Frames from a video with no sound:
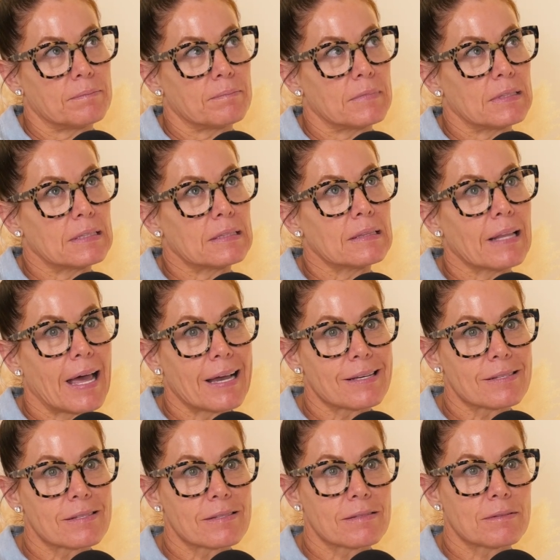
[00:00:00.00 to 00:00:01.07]

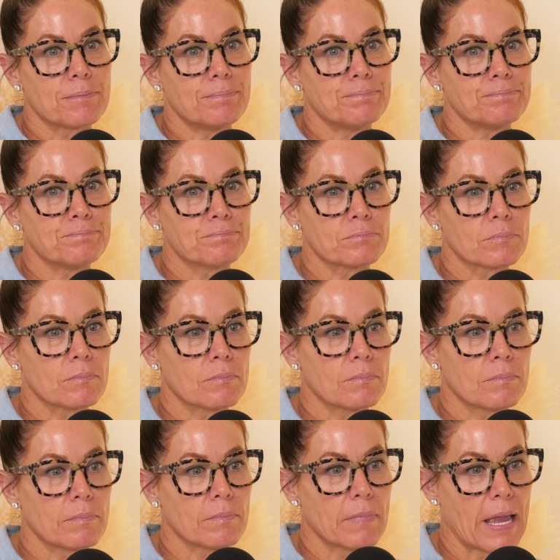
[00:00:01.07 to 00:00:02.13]
less
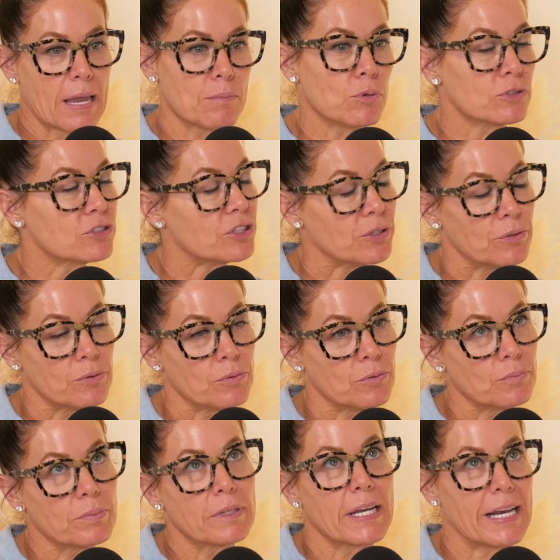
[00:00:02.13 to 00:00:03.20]
able to
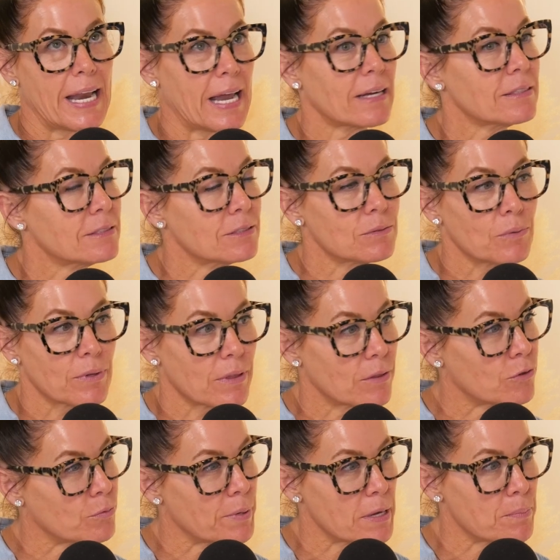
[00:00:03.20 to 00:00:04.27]
connect with
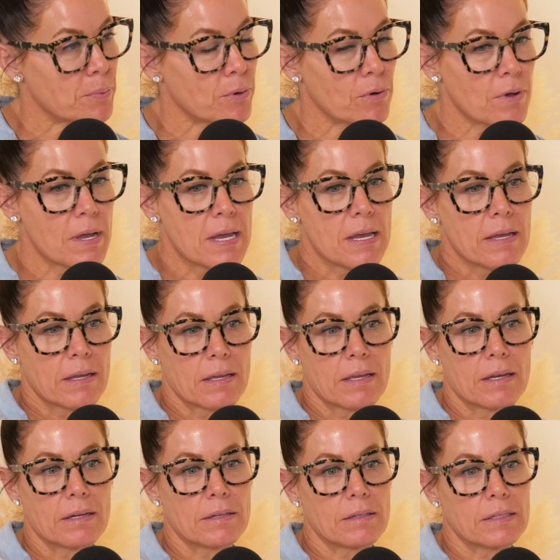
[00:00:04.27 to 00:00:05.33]
other people.
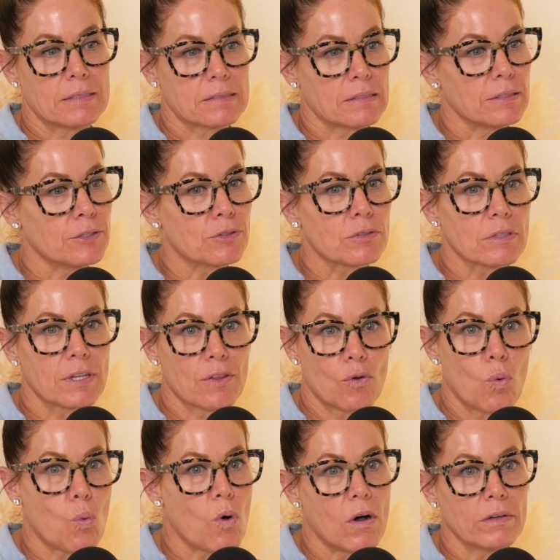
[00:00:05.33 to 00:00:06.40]
It is literally the
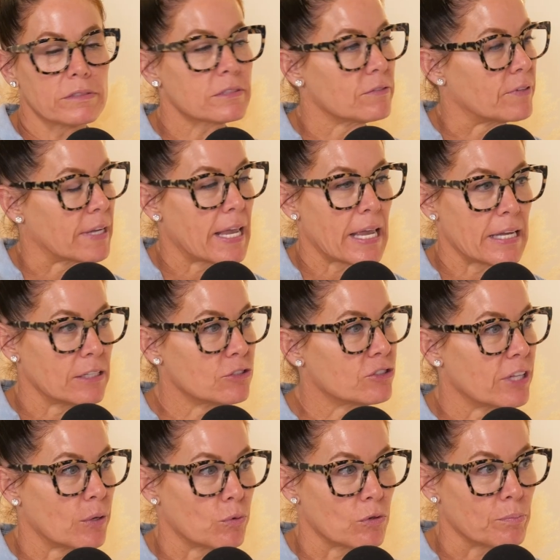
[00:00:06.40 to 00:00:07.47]
walls of a cage
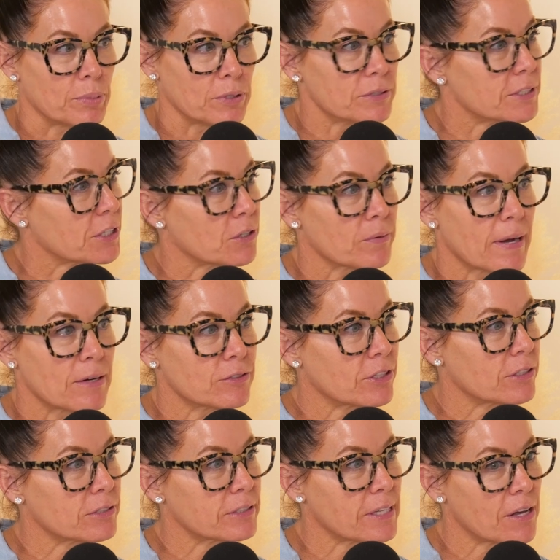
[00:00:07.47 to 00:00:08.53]
that we're building around
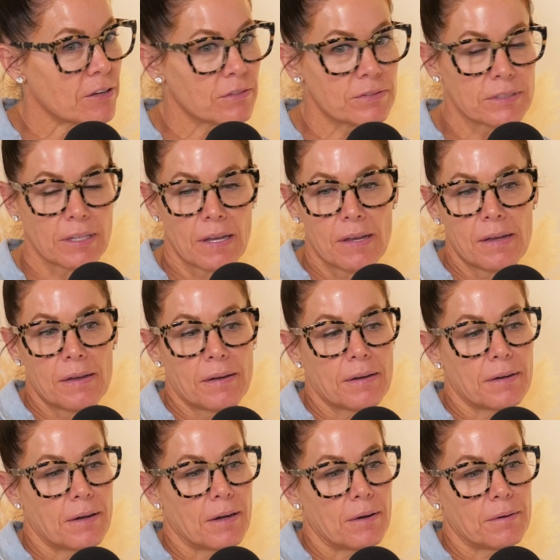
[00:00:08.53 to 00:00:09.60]
ourselves.
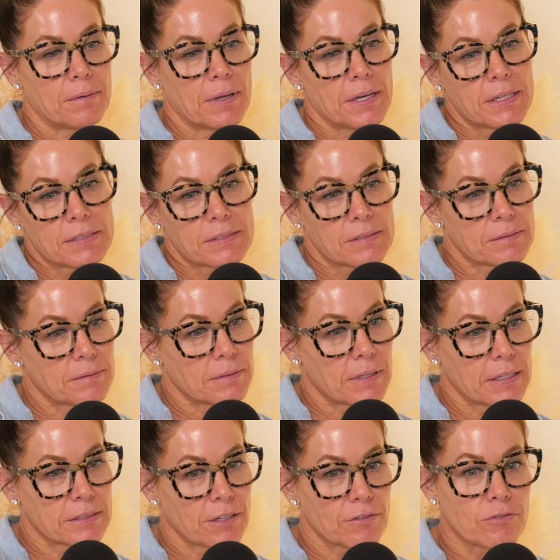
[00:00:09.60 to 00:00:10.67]
And
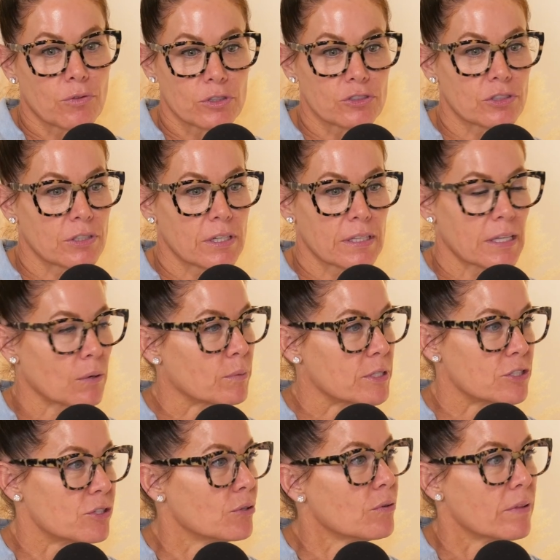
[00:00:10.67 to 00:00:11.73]
it's unfortunate that we
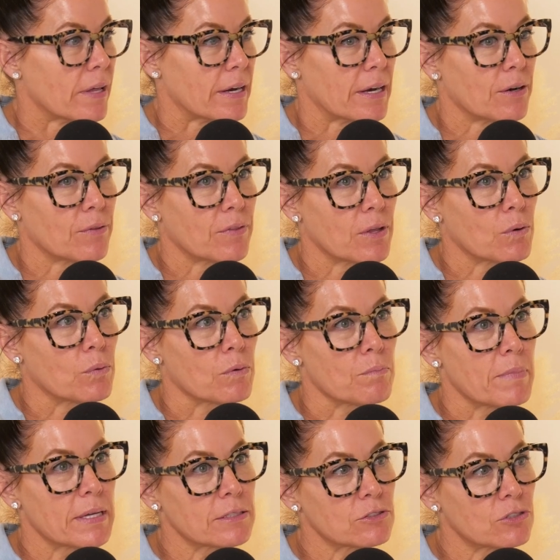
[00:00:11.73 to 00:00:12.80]
do that. I don't think we're
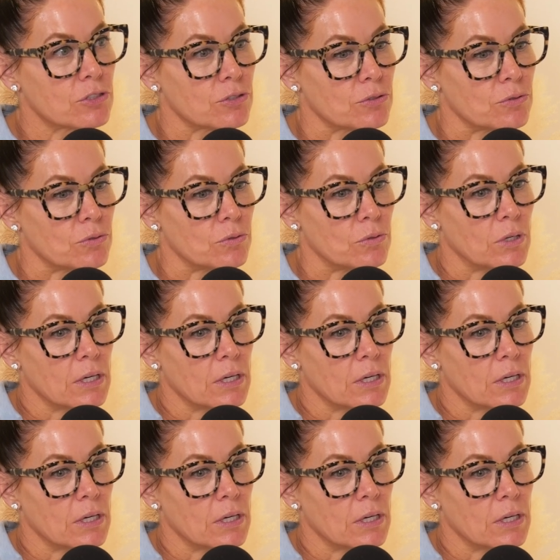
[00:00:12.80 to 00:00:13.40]
meant to